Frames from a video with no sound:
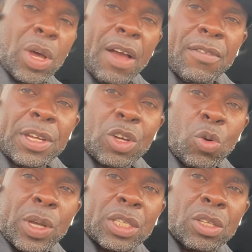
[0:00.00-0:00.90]
have any
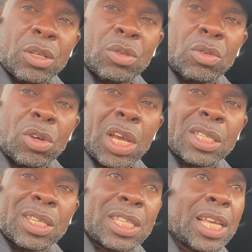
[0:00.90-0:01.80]
question, do not
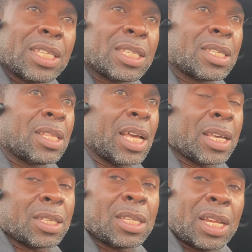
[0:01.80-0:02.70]
hesitate.
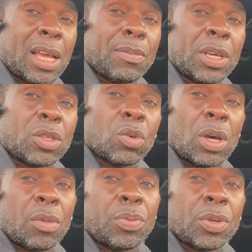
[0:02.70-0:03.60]
Like I said, I'm here to
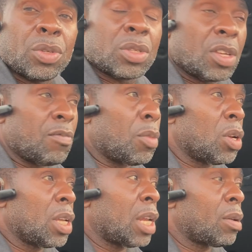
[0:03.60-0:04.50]
help you save
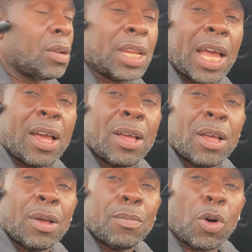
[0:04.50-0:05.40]
money and all of that.
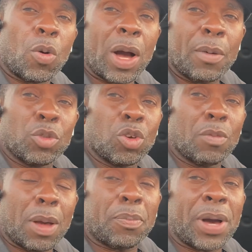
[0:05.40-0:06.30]
But while I'm
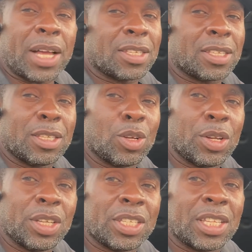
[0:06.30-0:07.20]
doing my part, the
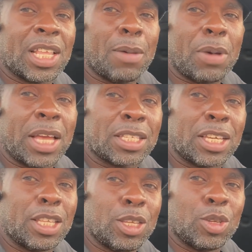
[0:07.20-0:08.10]
only thing I'm
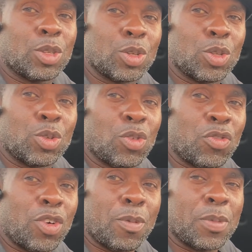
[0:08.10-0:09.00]
asking you to do
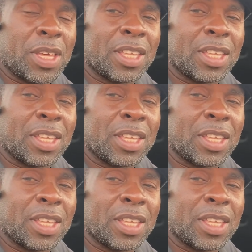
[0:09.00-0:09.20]
for me